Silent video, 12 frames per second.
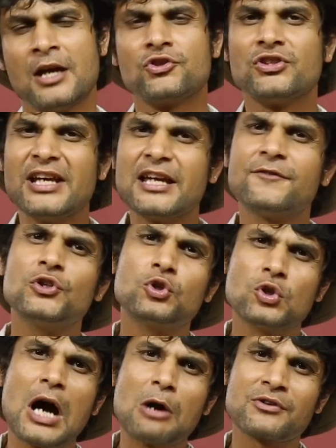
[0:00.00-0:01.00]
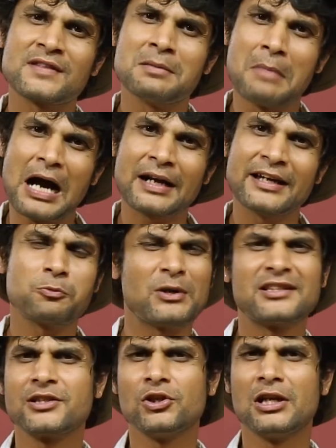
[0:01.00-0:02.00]
Today, if you go out in the market,
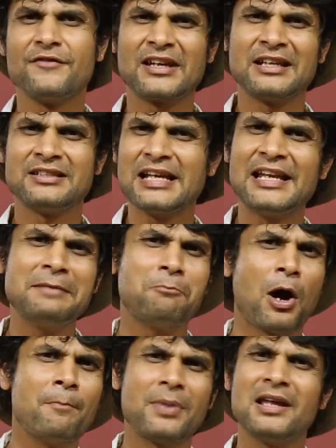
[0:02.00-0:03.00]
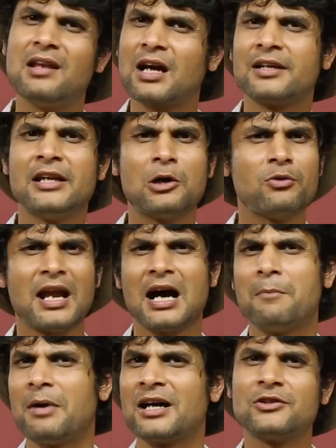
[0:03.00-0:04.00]
whether you're living in Delhi, Bombay, Lucknow,
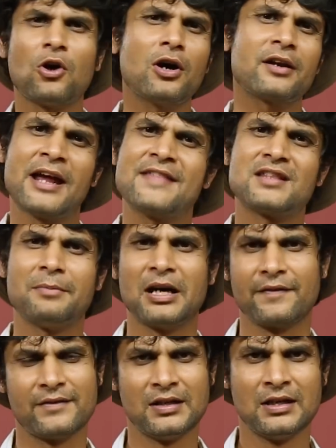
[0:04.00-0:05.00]
Allahabad, or Hyderabad,